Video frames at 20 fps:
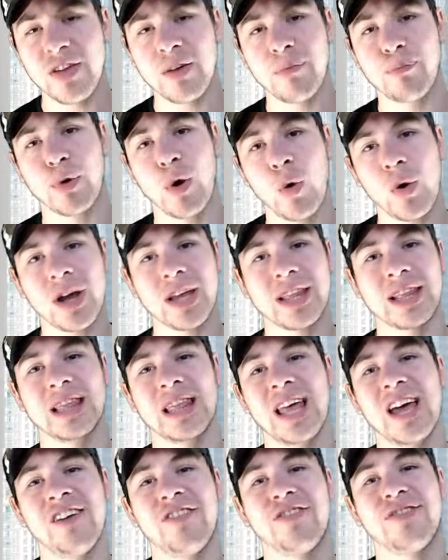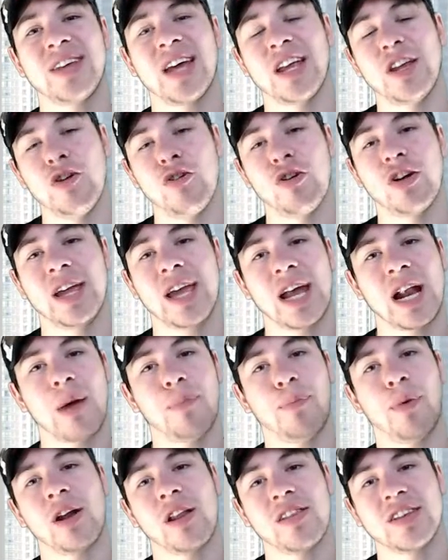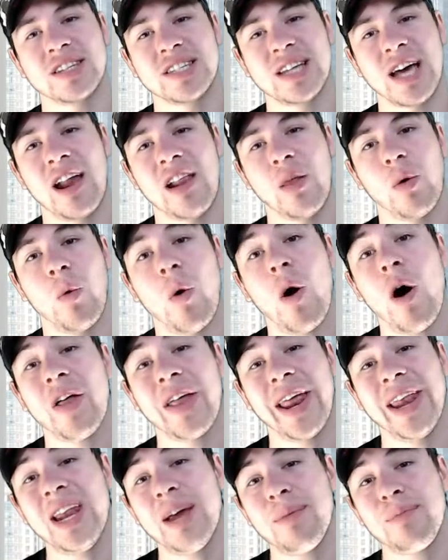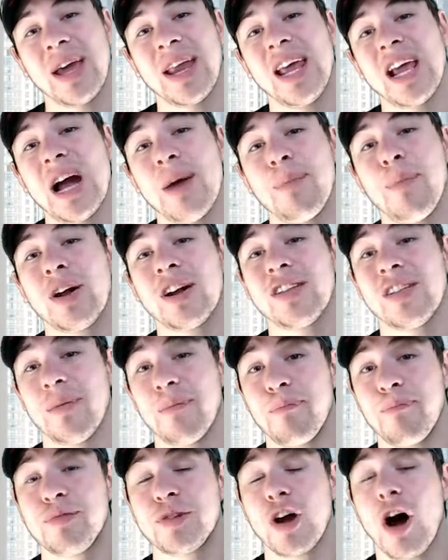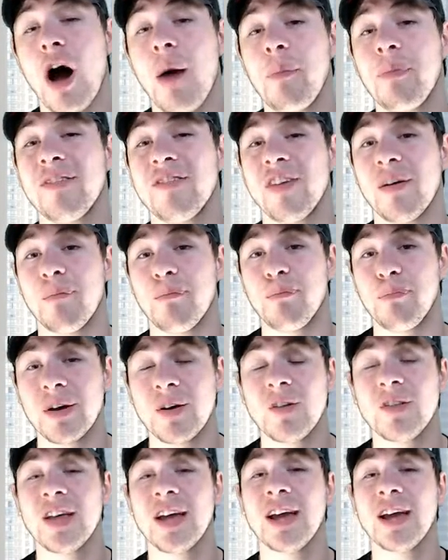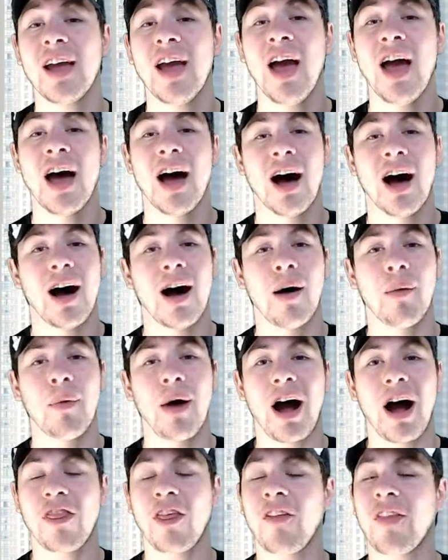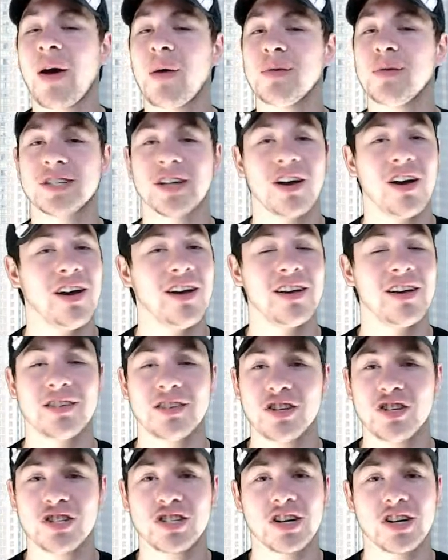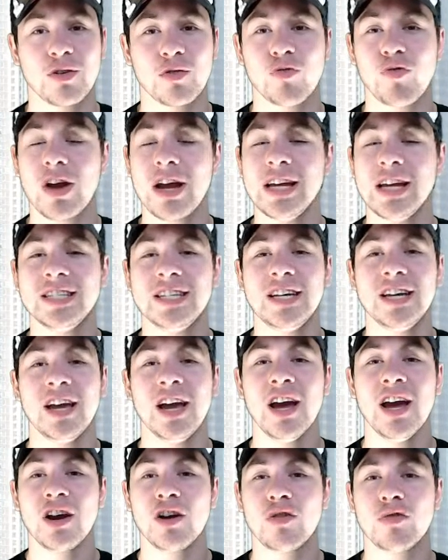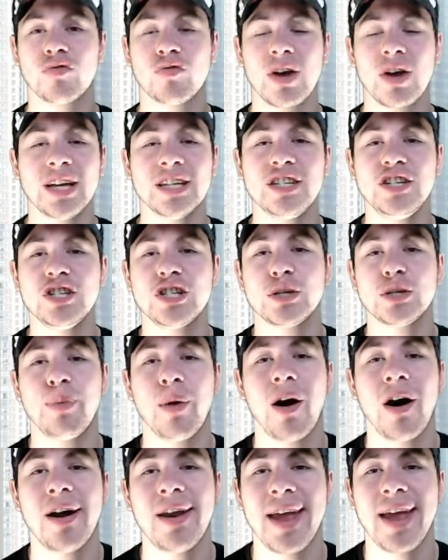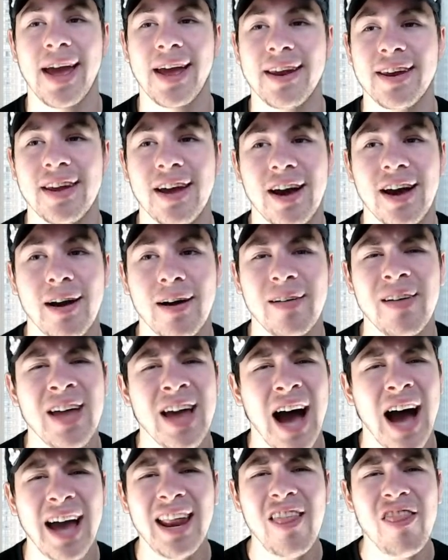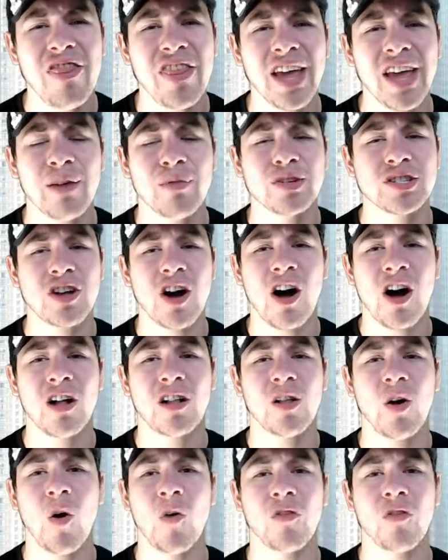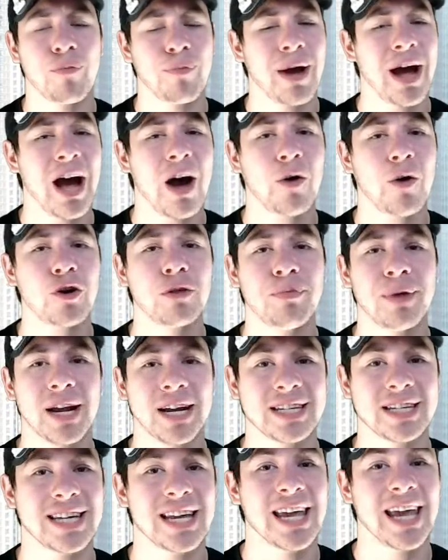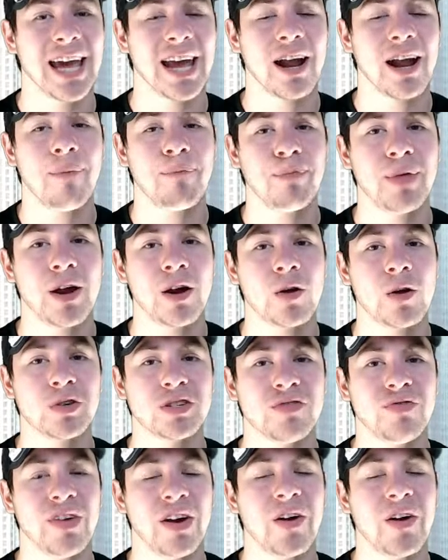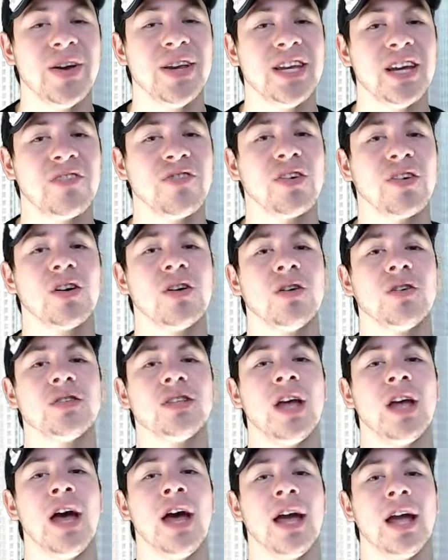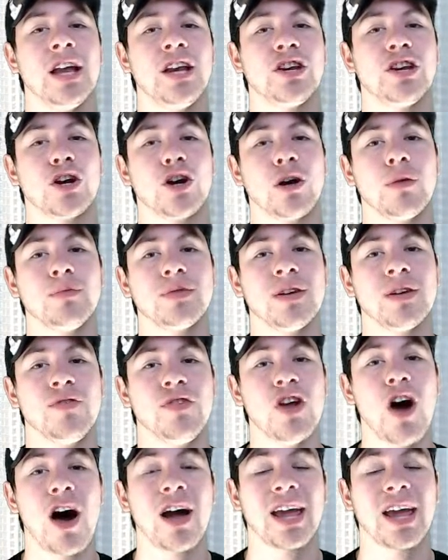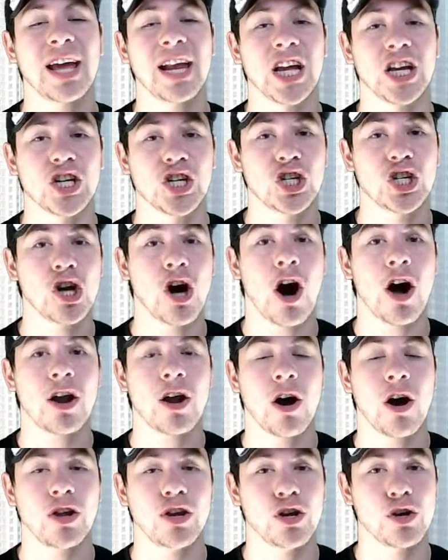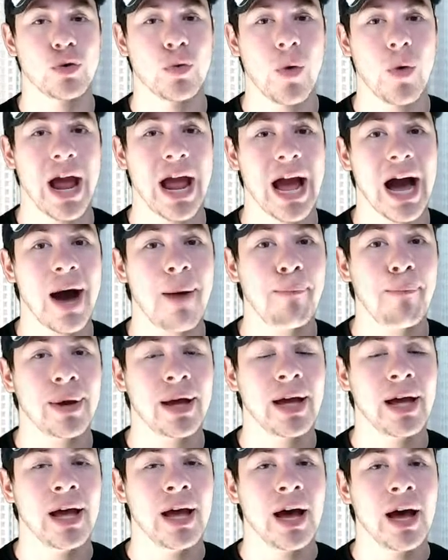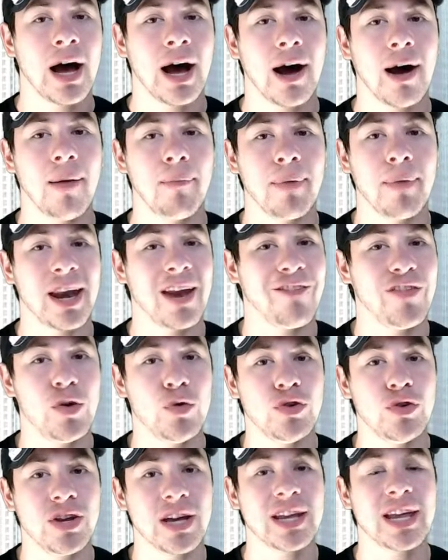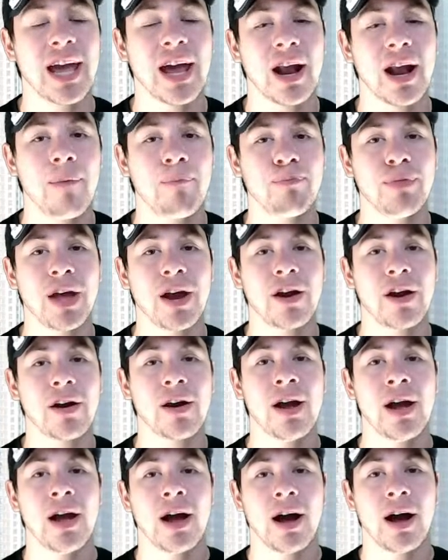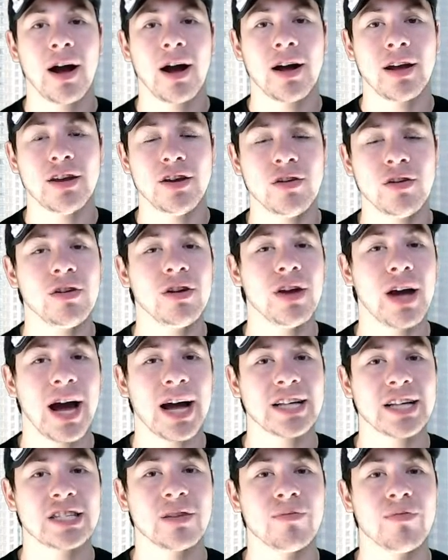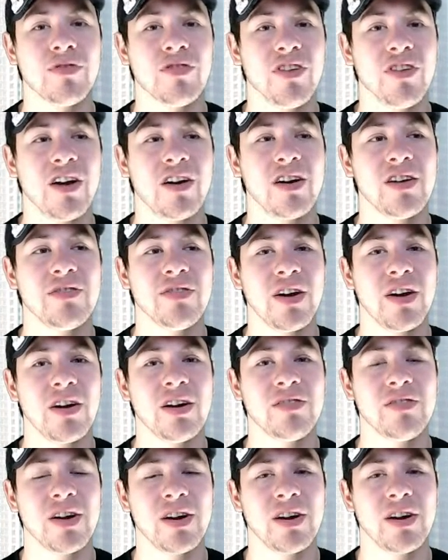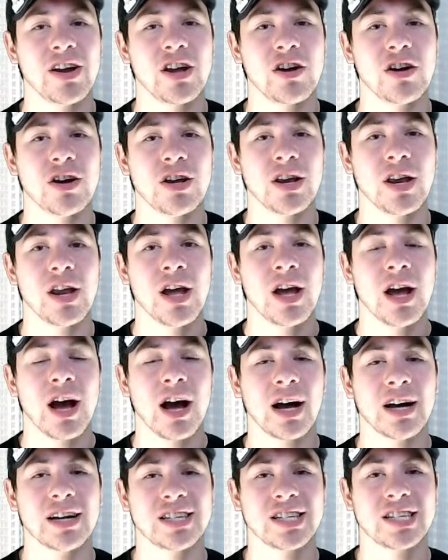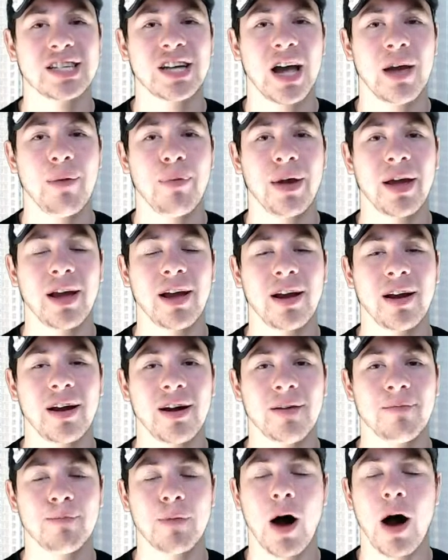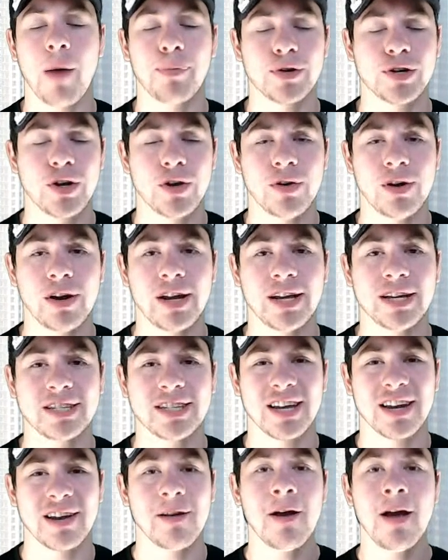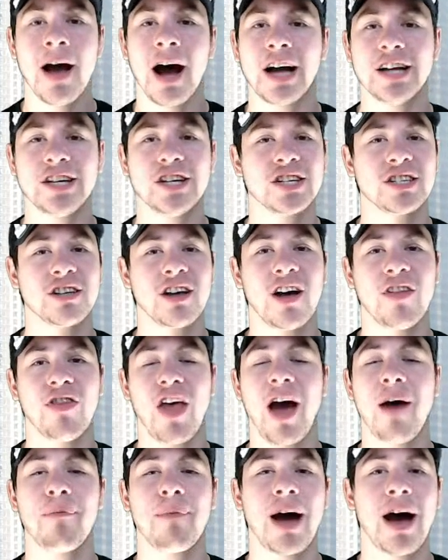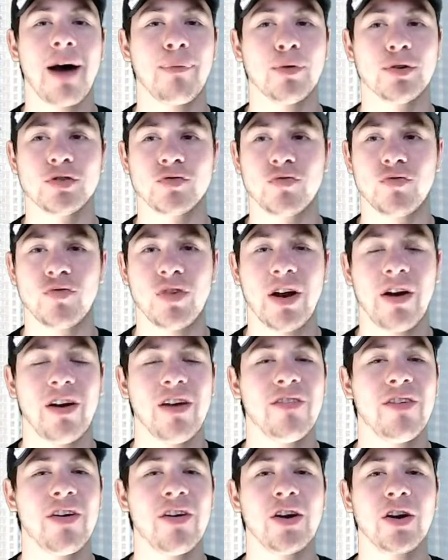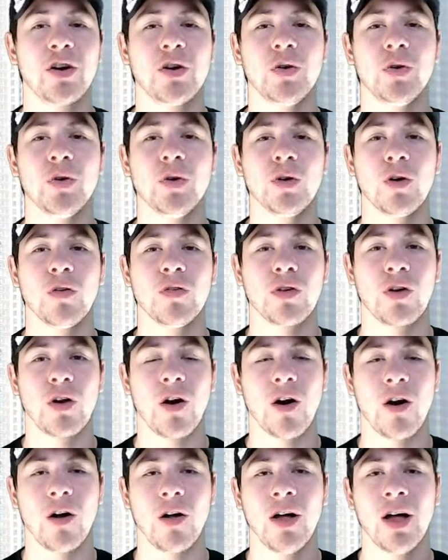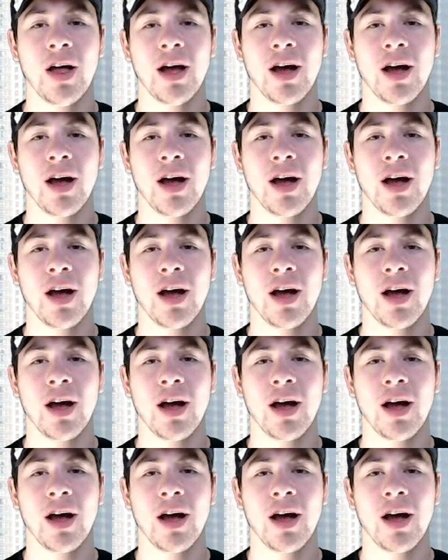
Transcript: broken lift, and you could get up onto the side of the wall and end up getting up onto the top of the building. I thought that was just a crazy spot, and I didn't think it was all overpowered, because to get up there was very difficult in terms of not getting shot on your way up. And if you did get up there, you had some very, very, very good sniping opportunities, and I just thought that map was very, very cool overall.